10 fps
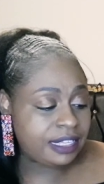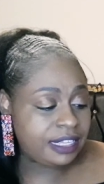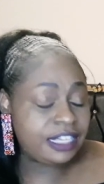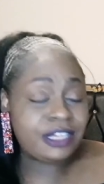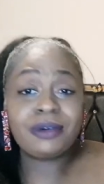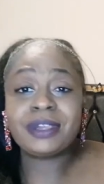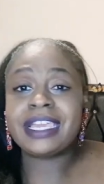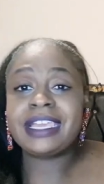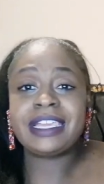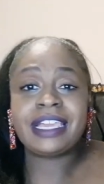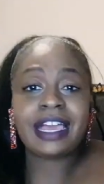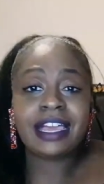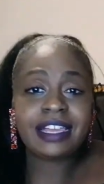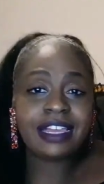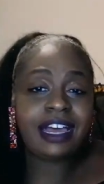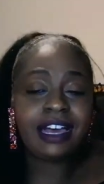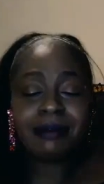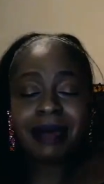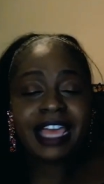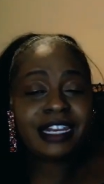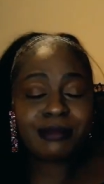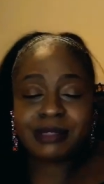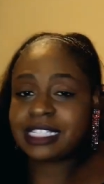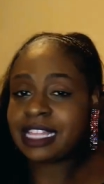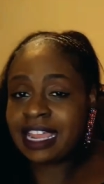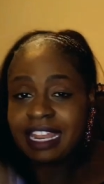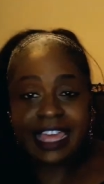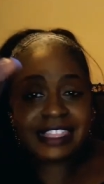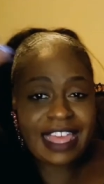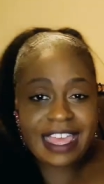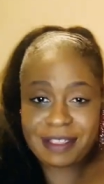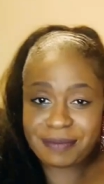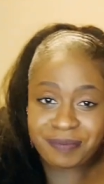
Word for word: Eco Gang uh, items like that.